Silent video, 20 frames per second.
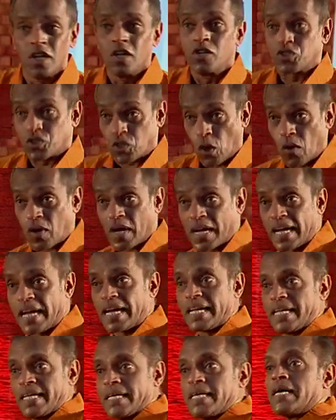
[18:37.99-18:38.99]
so
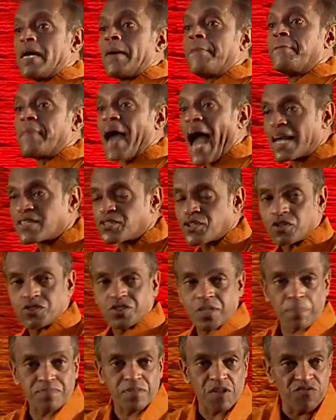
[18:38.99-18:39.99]
clearly, Matthew
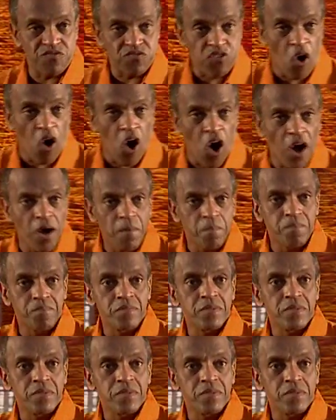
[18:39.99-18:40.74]
chapter 4,